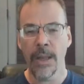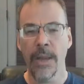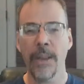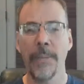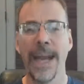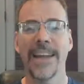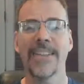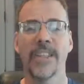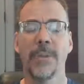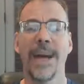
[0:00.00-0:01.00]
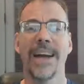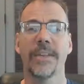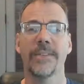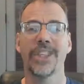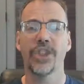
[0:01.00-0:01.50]
The other path is the path
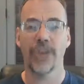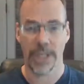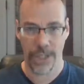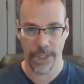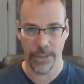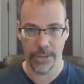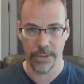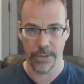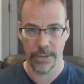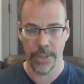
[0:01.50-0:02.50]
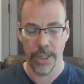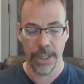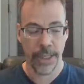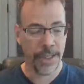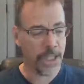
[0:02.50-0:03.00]
of destruction.
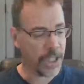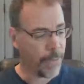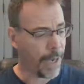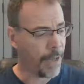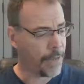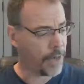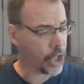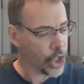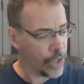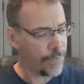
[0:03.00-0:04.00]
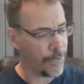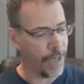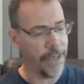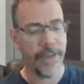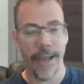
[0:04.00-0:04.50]
And this is the path that our good
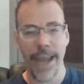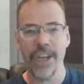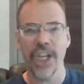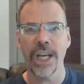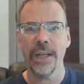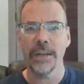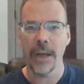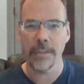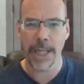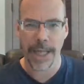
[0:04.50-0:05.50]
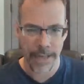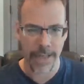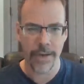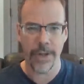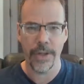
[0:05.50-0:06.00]
friend, hey Jed, I'm glad
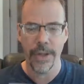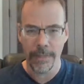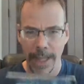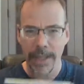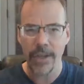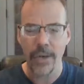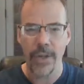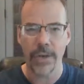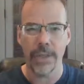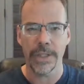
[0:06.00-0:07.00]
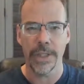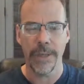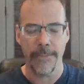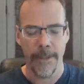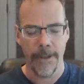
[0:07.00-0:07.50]
to know that you're
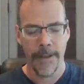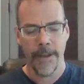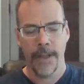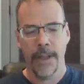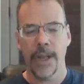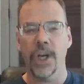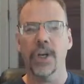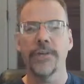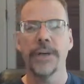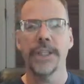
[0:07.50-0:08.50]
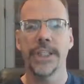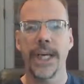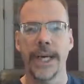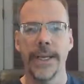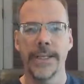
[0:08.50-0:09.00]
listening, that our good friend
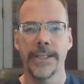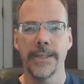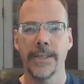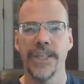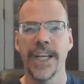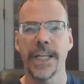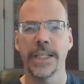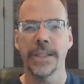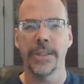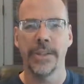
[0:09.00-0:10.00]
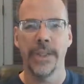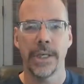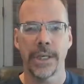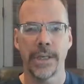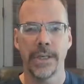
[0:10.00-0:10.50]

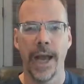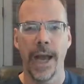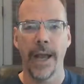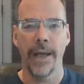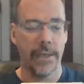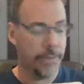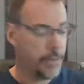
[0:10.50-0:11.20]
Jedediah